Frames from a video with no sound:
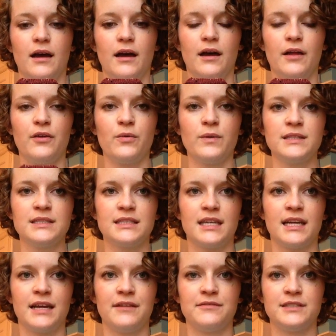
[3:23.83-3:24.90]
Other ones that
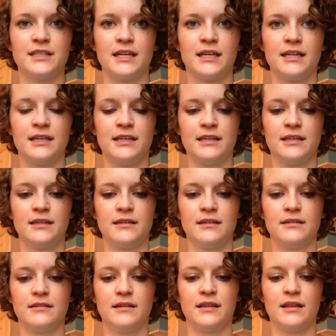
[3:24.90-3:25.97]
I've done
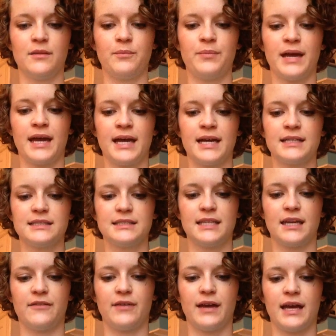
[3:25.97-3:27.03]
in the past
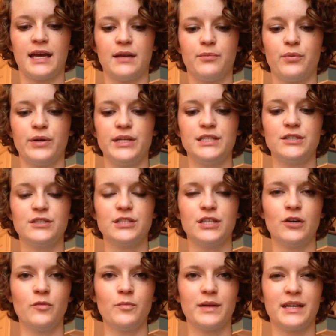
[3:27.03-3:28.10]
have had a pointier
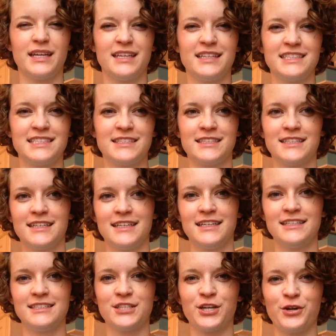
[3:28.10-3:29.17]
toe, but his
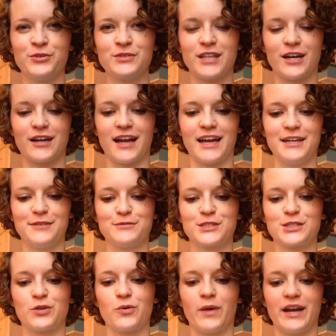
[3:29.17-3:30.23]
toes are kind of
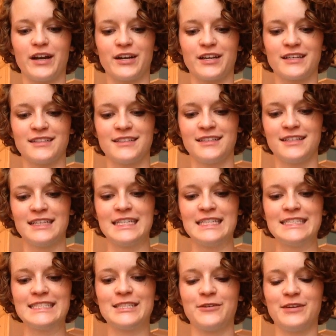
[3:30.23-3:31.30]
squared.
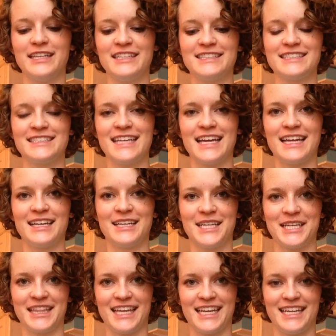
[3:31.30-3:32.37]
So he said
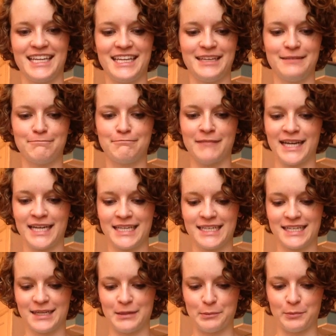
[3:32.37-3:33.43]
that he might
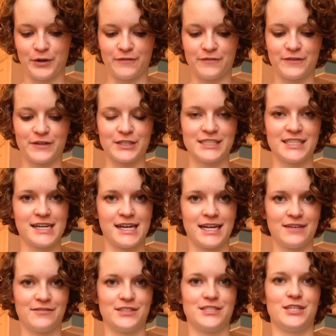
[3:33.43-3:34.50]
prefer to
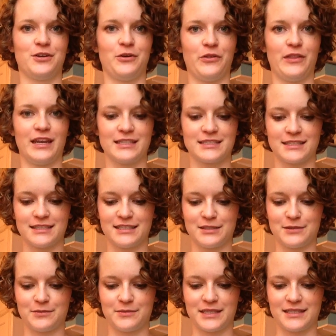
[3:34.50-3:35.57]
have a toe that is a
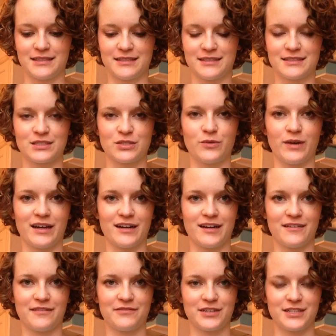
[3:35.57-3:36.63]
little bit square
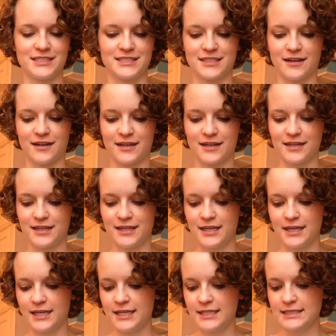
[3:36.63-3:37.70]
for his sock.
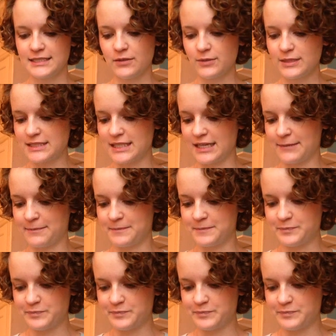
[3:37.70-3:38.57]
So we'll see.